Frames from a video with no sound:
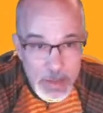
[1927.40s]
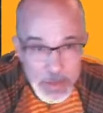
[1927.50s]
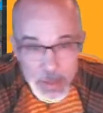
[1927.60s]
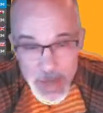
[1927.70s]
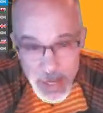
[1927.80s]

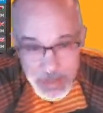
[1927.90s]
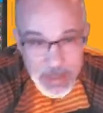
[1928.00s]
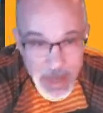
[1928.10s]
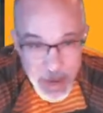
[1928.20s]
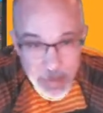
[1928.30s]
The next
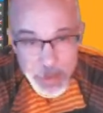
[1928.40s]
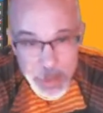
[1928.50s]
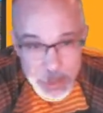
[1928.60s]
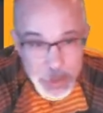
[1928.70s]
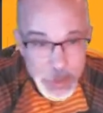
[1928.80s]
thing I'm going to
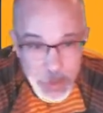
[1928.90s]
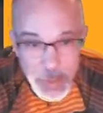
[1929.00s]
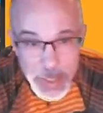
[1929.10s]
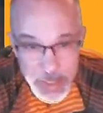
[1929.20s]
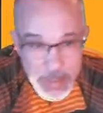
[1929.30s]
do
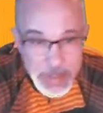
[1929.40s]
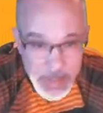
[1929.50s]
is,